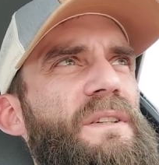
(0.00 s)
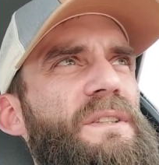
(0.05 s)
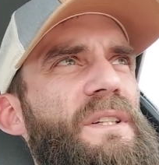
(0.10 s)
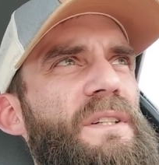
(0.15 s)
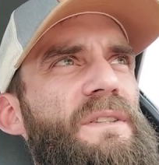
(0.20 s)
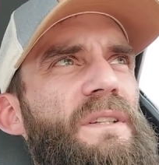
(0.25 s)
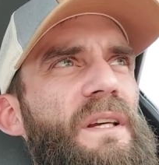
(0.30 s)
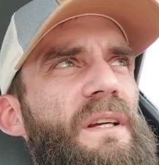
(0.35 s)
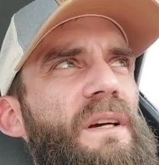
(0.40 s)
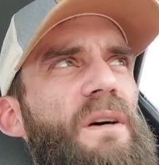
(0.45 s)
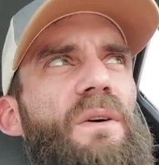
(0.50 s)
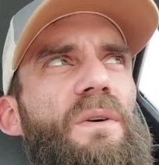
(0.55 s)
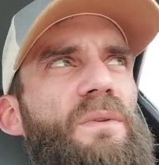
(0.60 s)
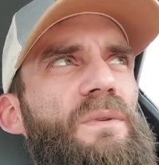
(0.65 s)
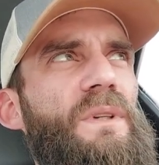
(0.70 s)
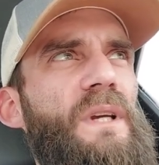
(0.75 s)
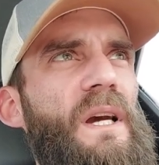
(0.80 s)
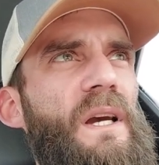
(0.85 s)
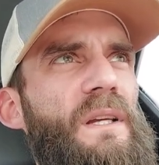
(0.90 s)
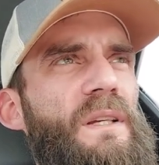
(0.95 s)
she's like, oh
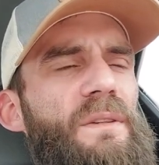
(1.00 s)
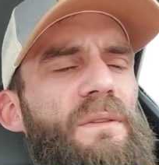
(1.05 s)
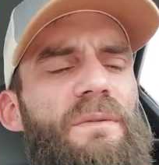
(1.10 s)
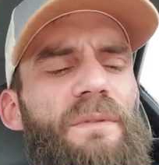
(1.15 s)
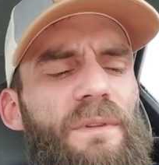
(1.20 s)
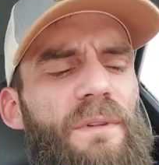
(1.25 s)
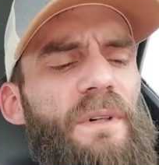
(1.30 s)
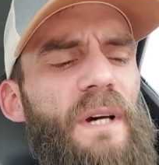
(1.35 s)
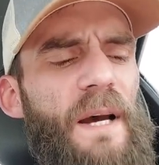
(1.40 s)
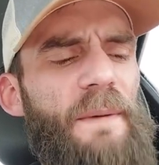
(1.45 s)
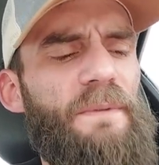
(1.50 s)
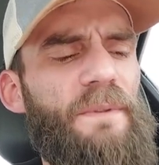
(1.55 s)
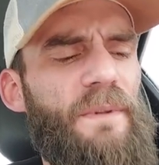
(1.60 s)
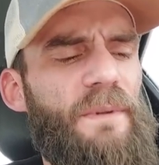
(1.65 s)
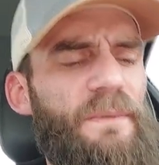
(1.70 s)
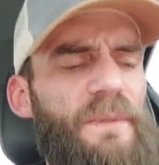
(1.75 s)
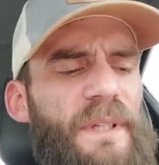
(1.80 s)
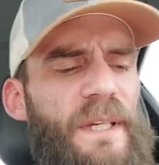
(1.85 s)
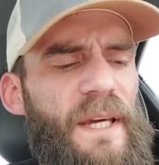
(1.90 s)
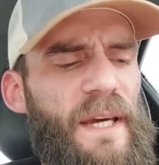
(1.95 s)
yeah, you
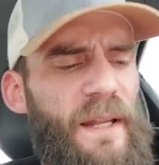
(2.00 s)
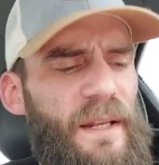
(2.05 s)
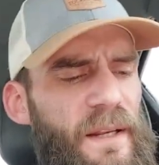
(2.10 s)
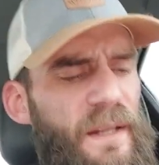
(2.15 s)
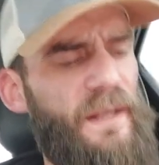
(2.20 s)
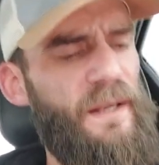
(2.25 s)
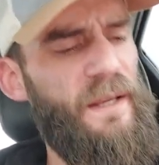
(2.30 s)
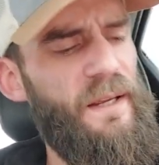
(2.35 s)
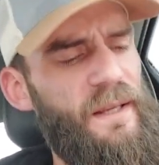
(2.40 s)
absolutely can.